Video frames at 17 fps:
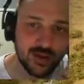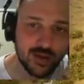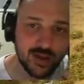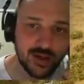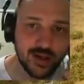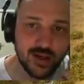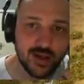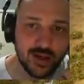
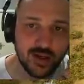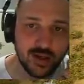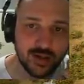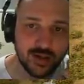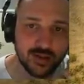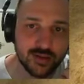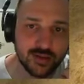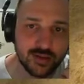uh,
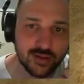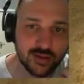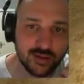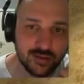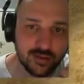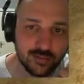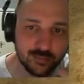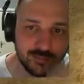
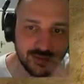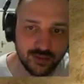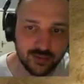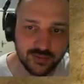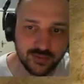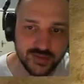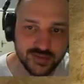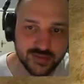
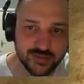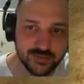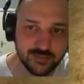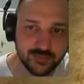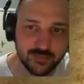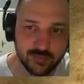builds